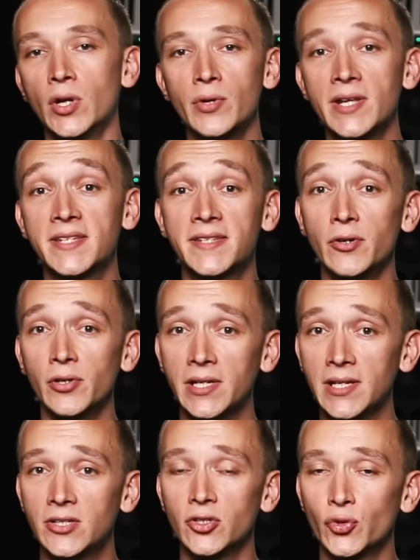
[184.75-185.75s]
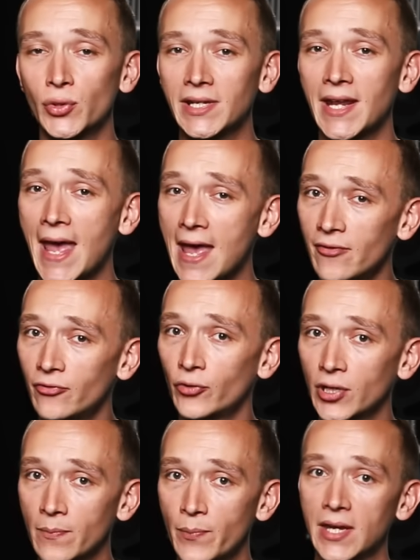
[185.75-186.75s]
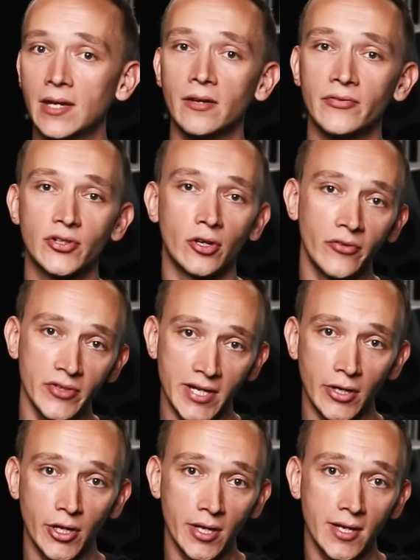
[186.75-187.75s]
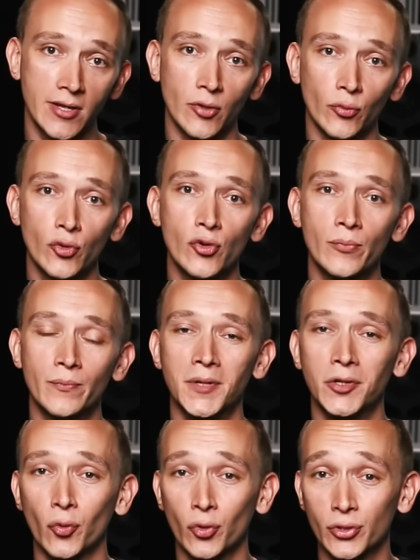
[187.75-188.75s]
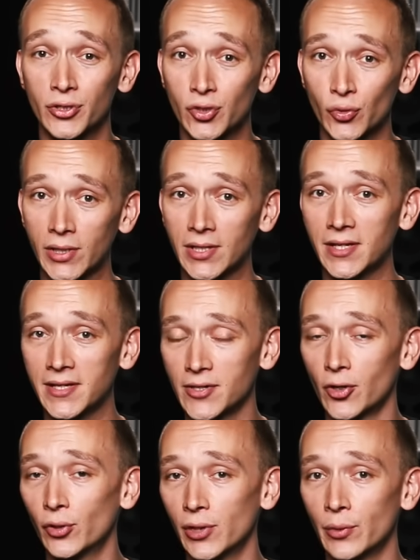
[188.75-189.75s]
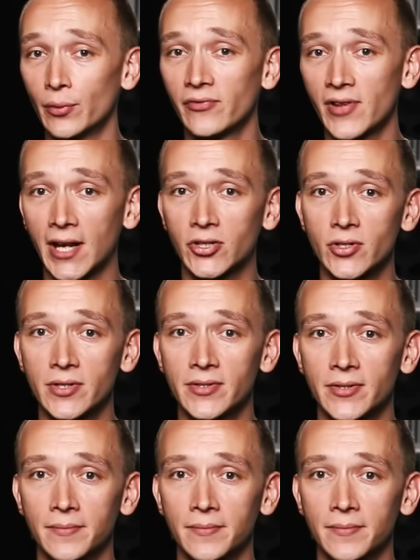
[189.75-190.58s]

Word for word: don't necessarily need to treat every bit of surface area in the room in order to treat these early reflections.